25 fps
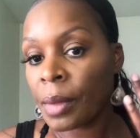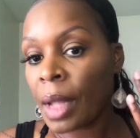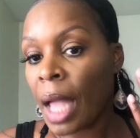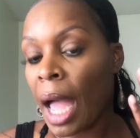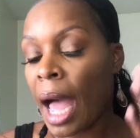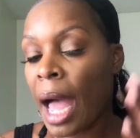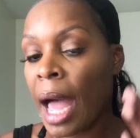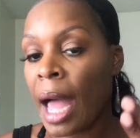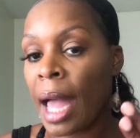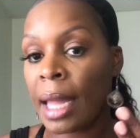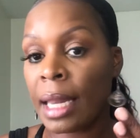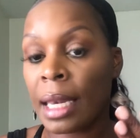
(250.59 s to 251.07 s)

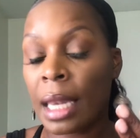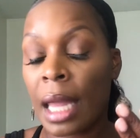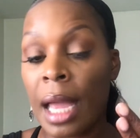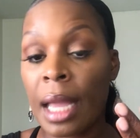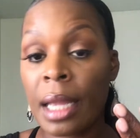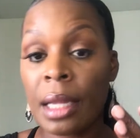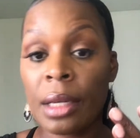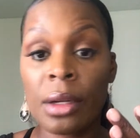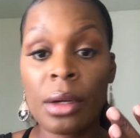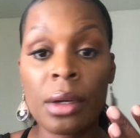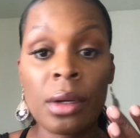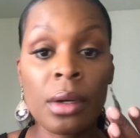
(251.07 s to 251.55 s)

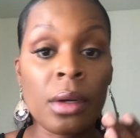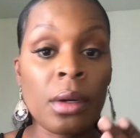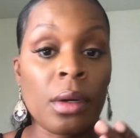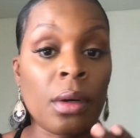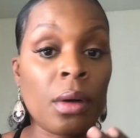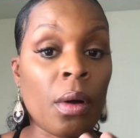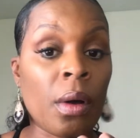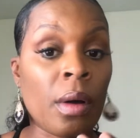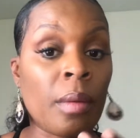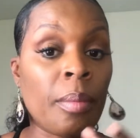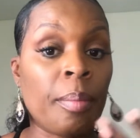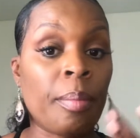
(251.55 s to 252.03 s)
eyeliner
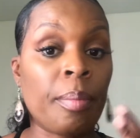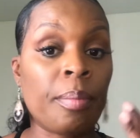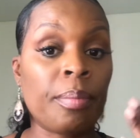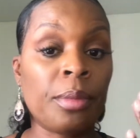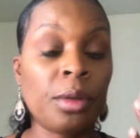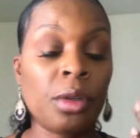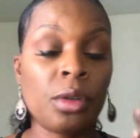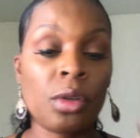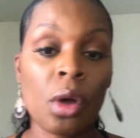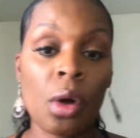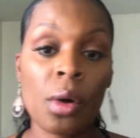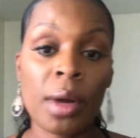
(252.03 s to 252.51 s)
or
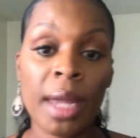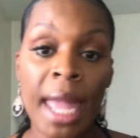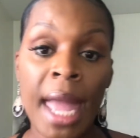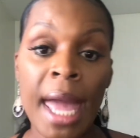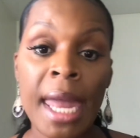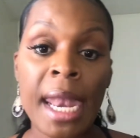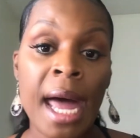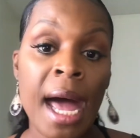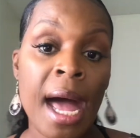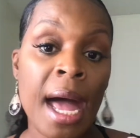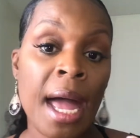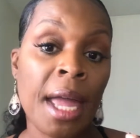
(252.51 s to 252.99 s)
cat
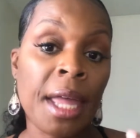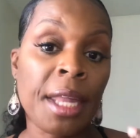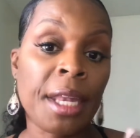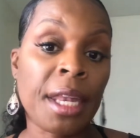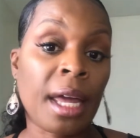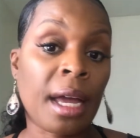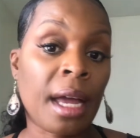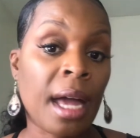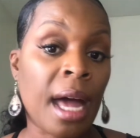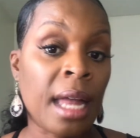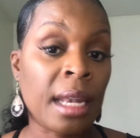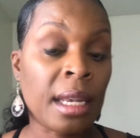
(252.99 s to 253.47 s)
eyes,
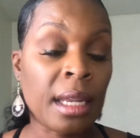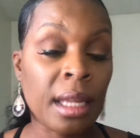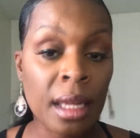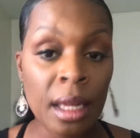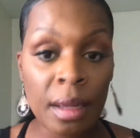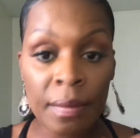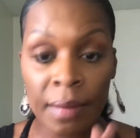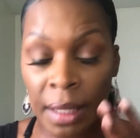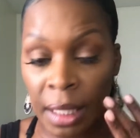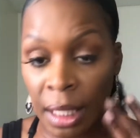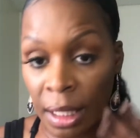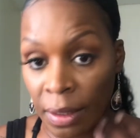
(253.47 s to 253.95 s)
like I
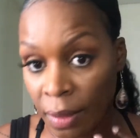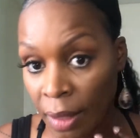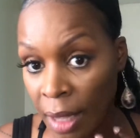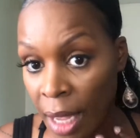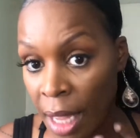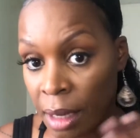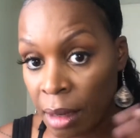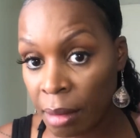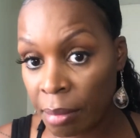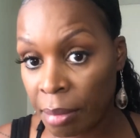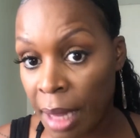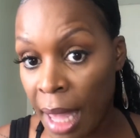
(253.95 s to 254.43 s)
love any
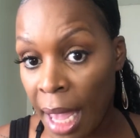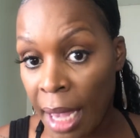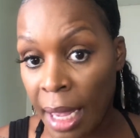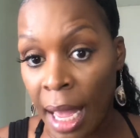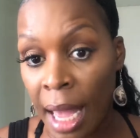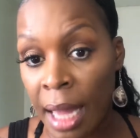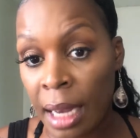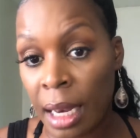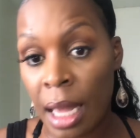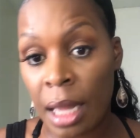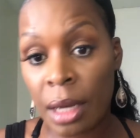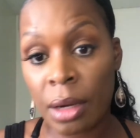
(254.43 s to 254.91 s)
kind of black
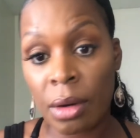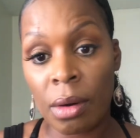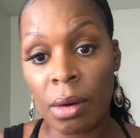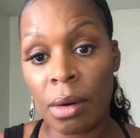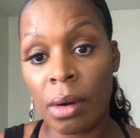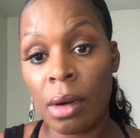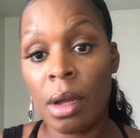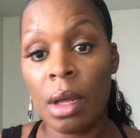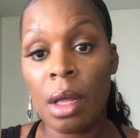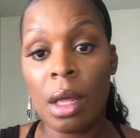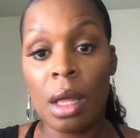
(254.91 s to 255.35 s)
eyeliner